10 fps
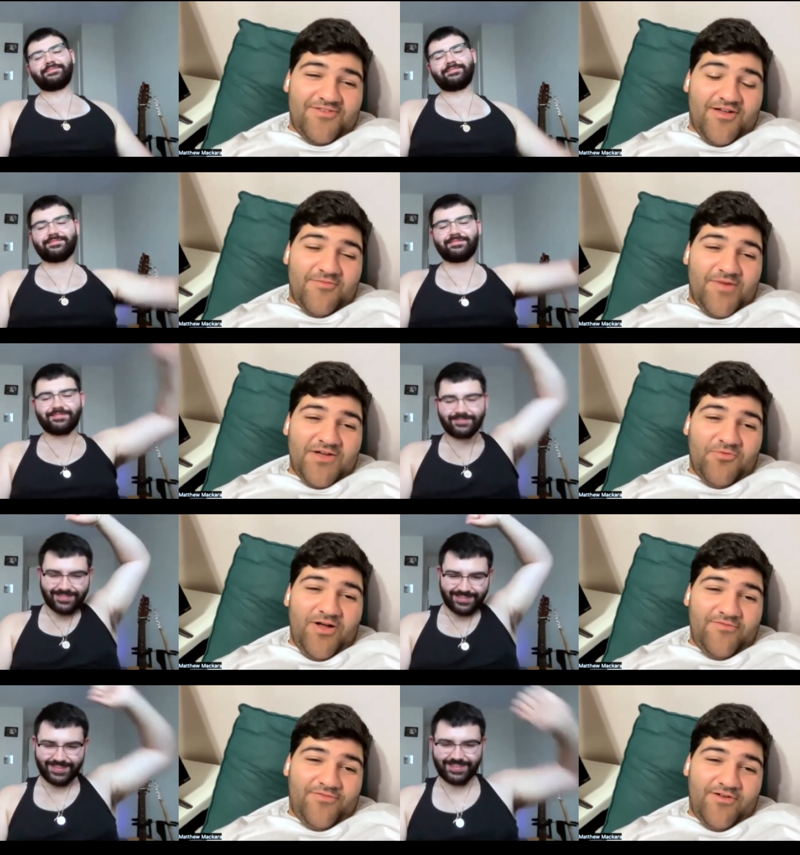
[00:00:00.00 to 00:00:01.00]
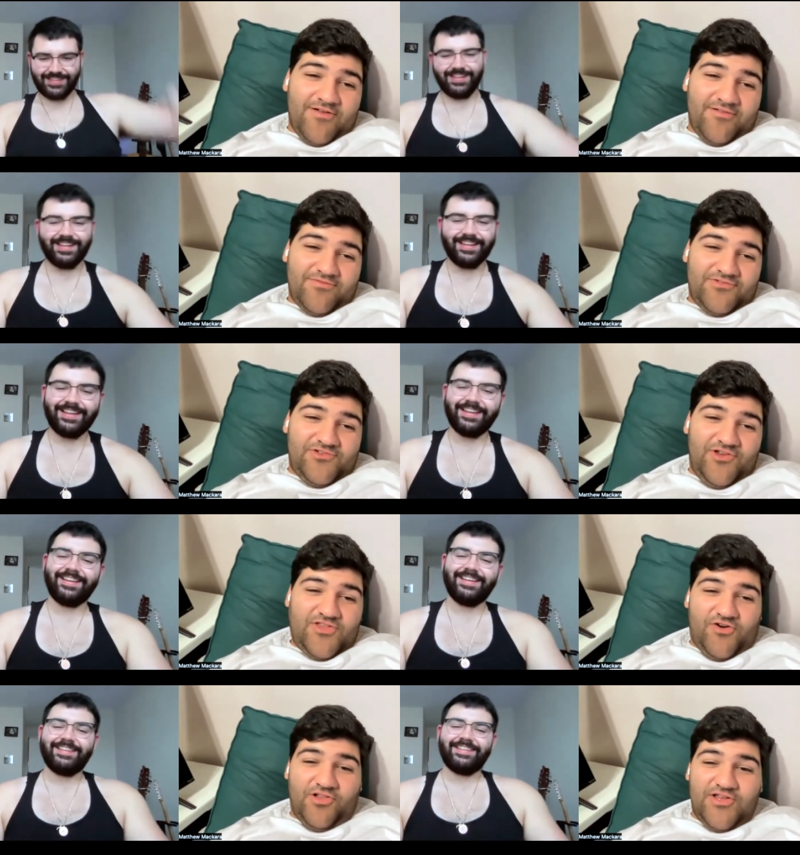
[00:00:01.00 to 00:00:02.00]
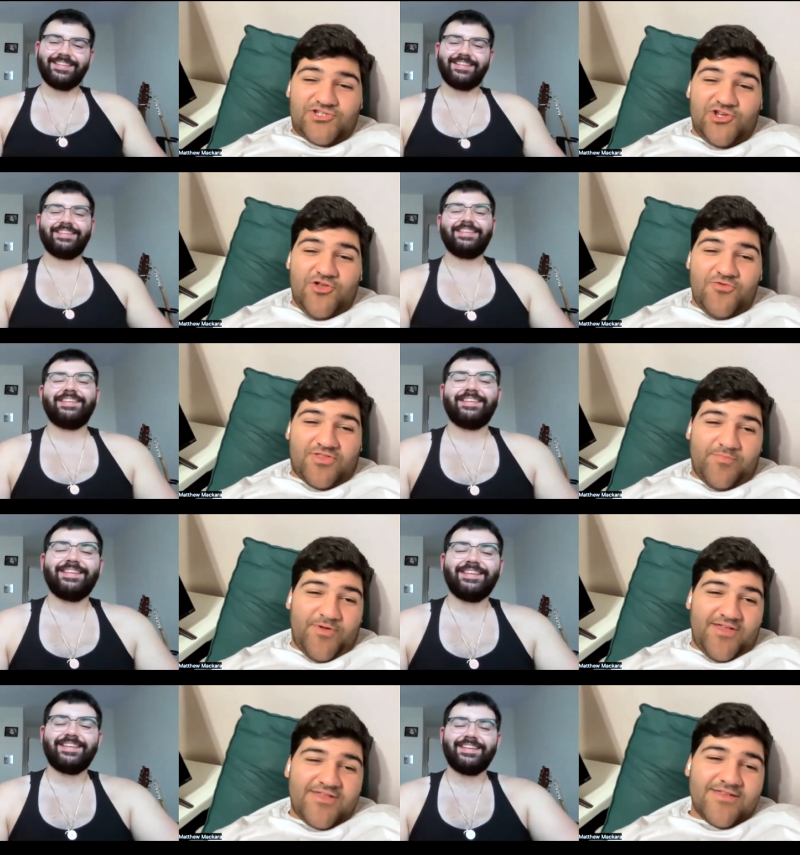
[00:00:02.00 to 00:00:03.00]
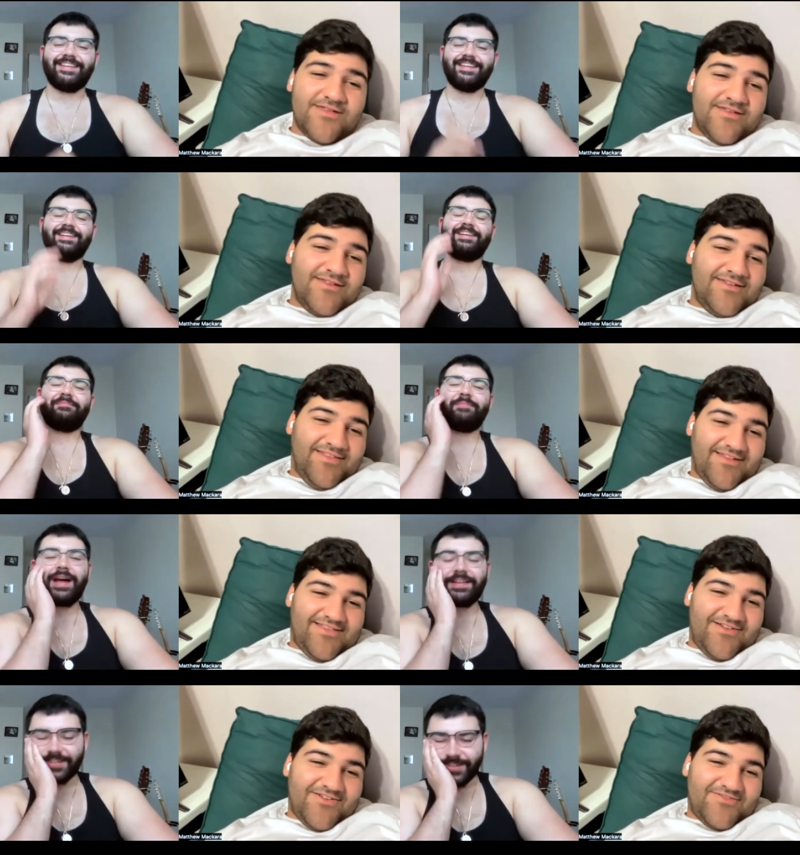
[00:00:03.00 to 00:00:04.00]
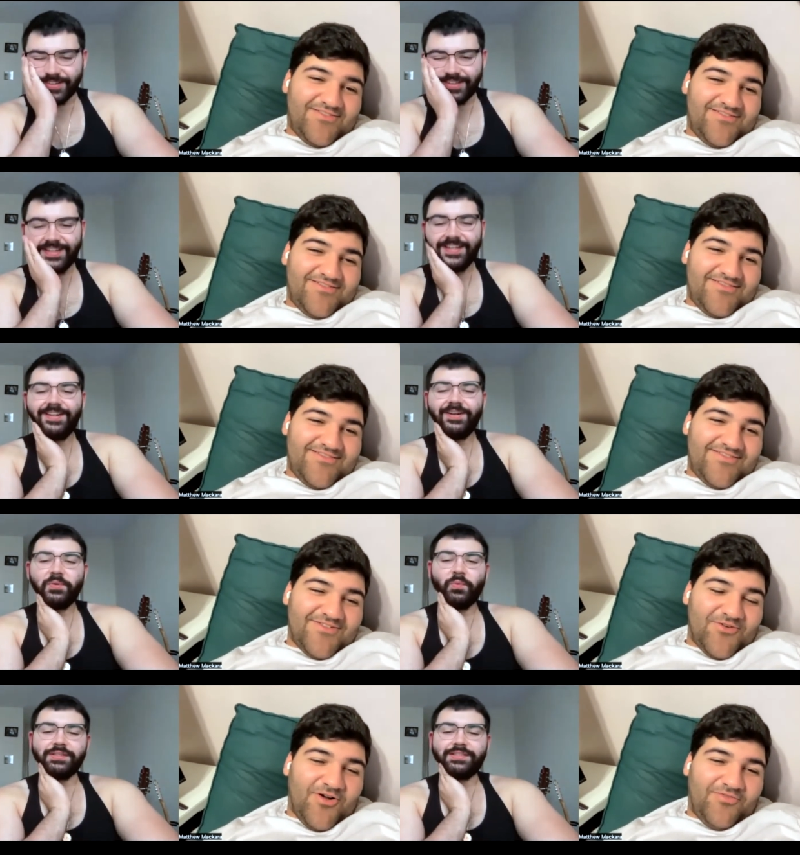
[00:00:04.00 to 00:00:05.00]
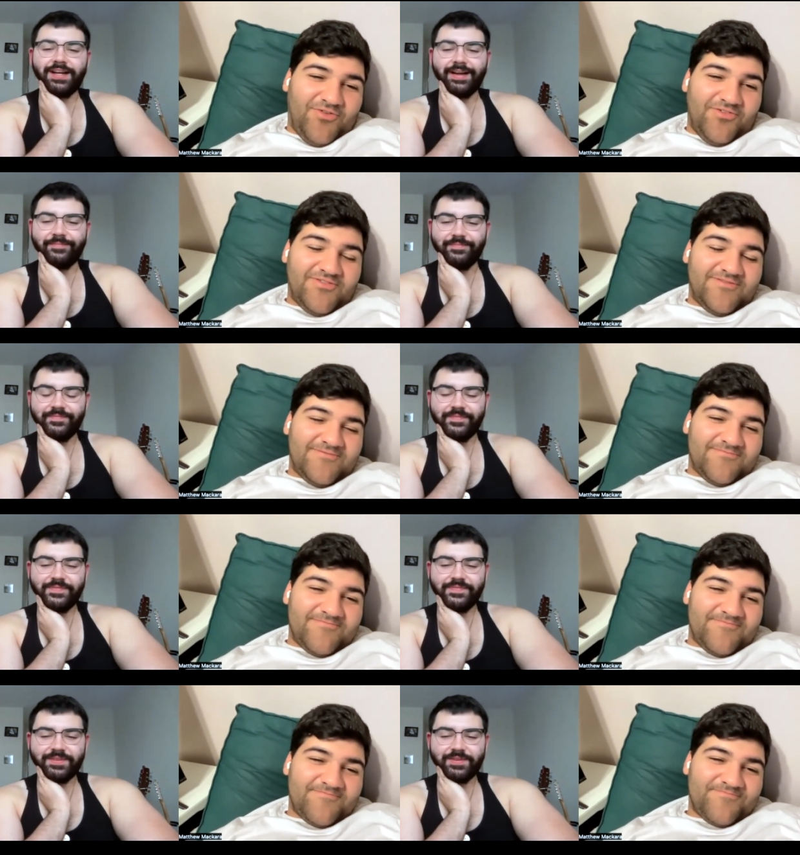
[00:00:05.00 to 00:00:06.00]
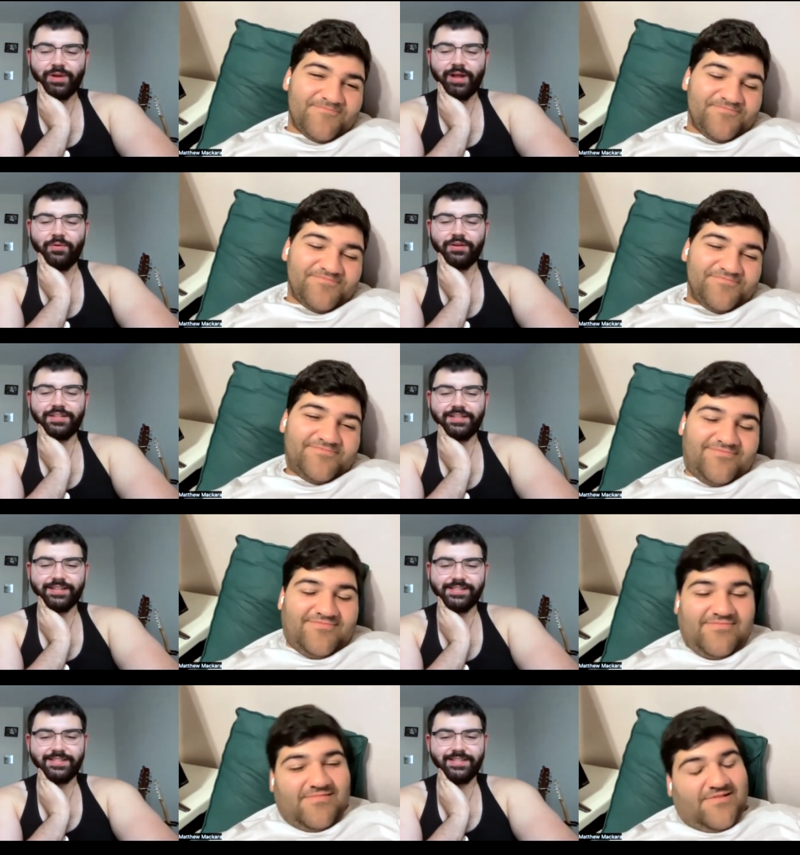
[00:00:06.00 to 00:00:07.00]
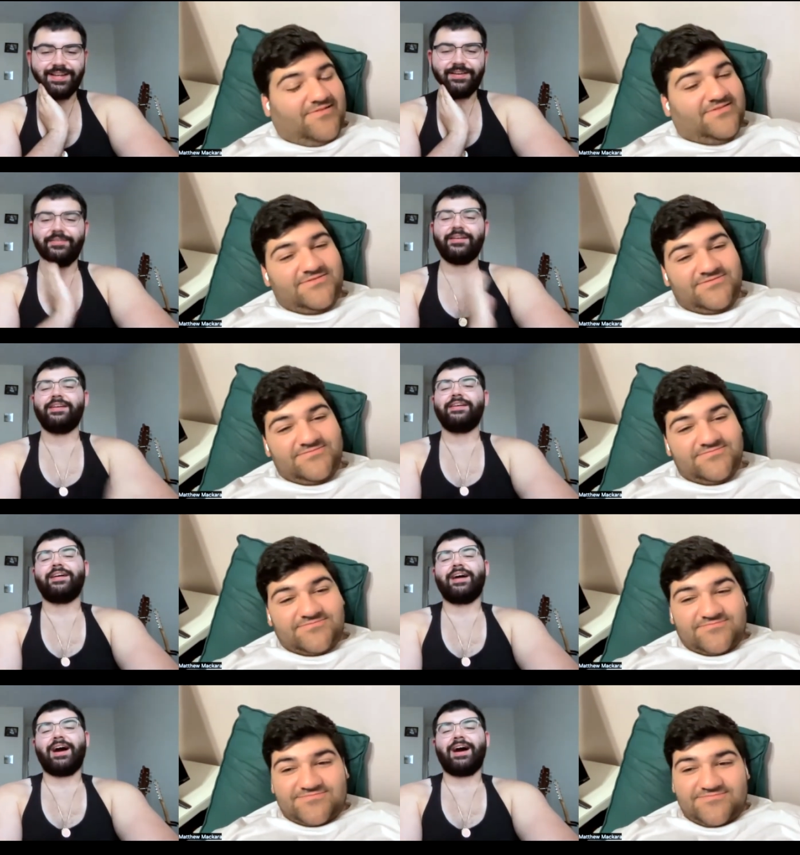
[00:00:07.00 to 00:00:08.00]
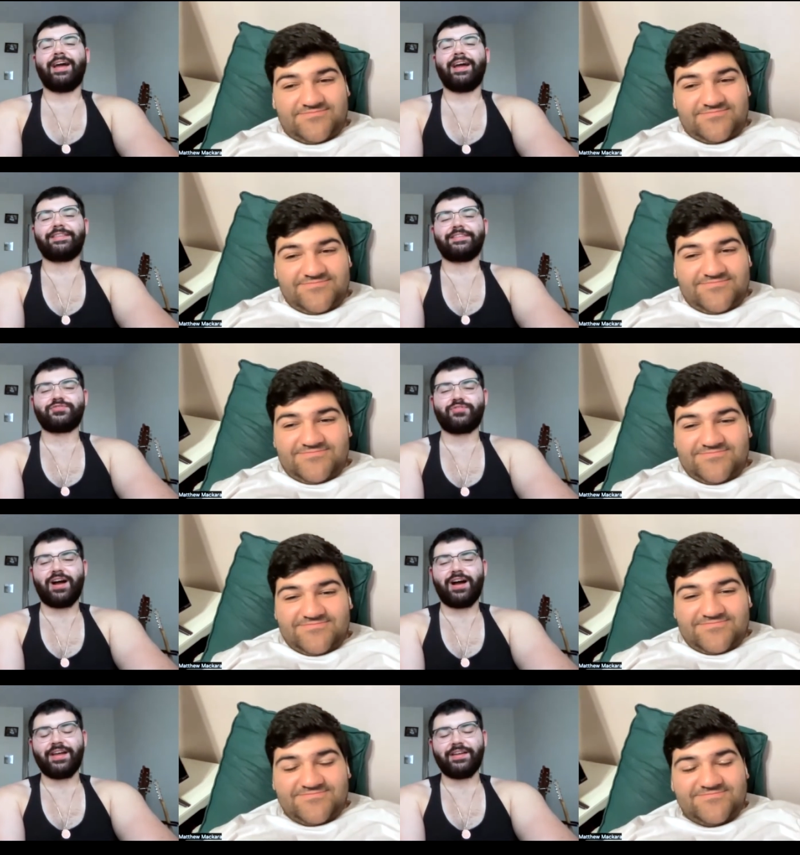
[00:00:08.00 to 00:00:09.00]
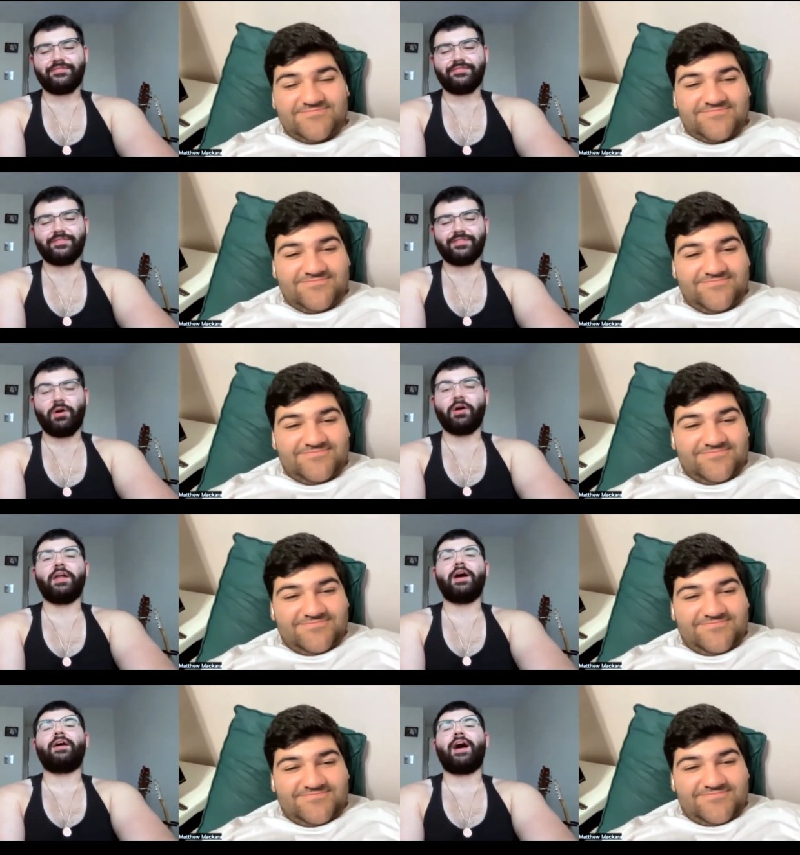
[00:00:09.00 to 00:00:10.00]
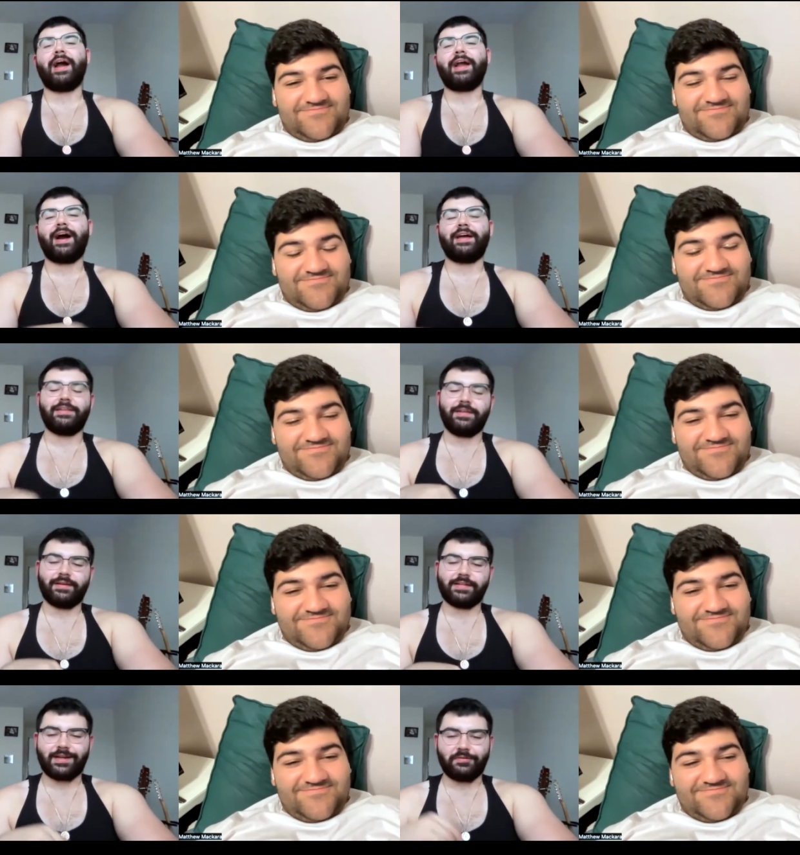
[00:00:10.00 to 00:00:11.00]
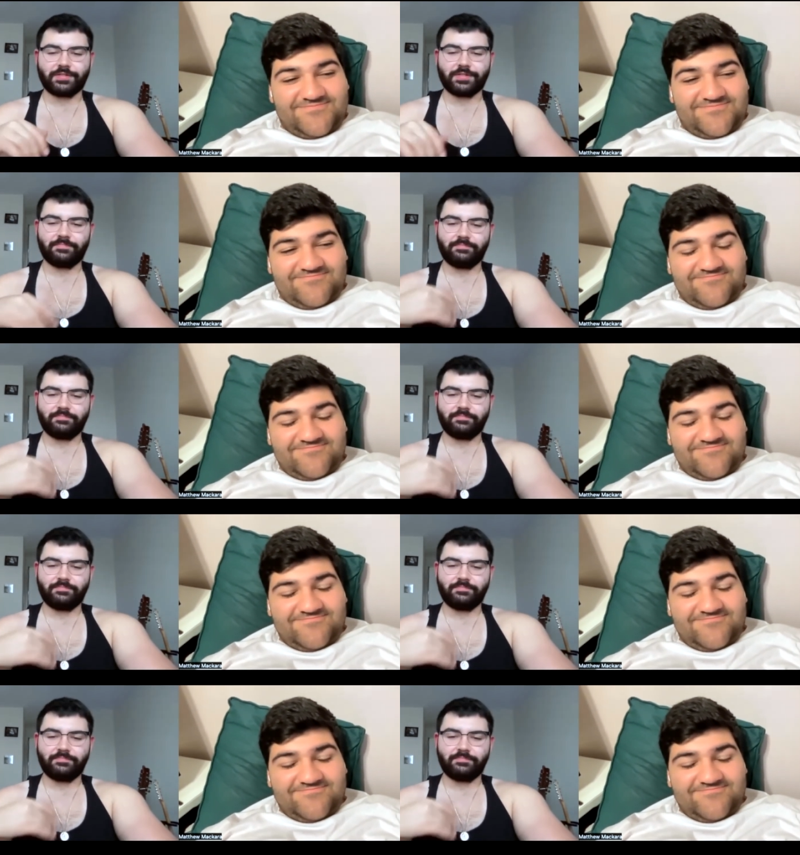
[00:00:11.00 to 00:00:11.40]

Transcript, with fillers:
Speaker 1: yeah, my wife, uh, geez, or at least she used to be. Matt, one time awful.
Speaker 2: when I worked at the casino, I had to drive well, no, I've gotten the because I was a